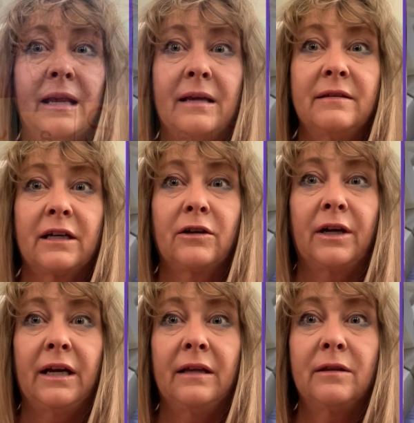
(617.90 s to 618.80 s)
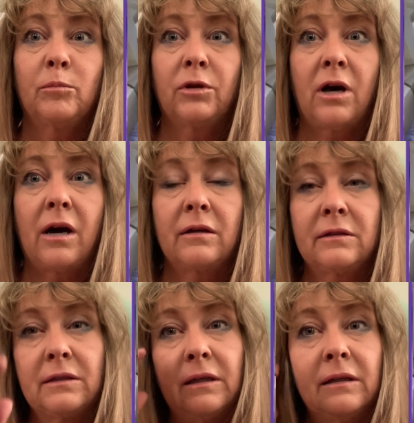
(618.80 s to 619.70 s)
and decorated the
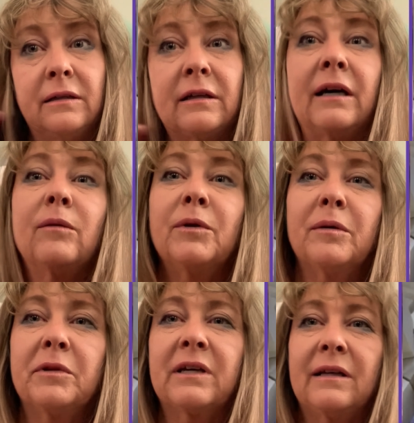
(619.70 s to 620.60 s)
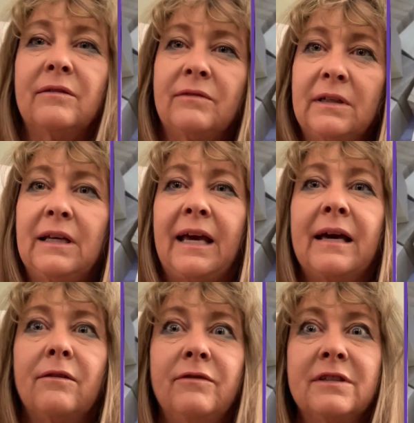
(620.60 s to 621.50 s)
blocks, and we were able to kind of
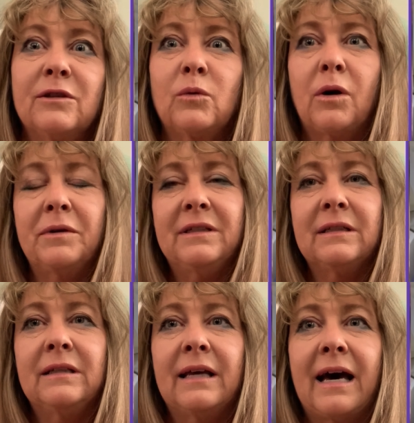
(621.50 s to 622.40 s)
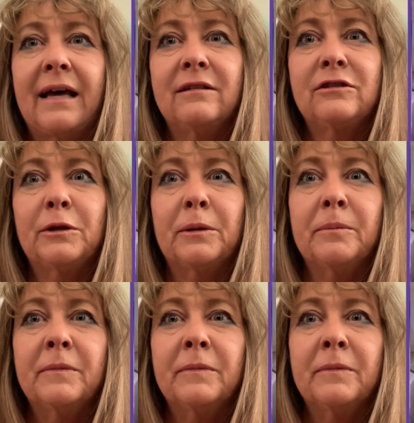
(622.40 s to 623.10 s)
hang out and visit while we did that. So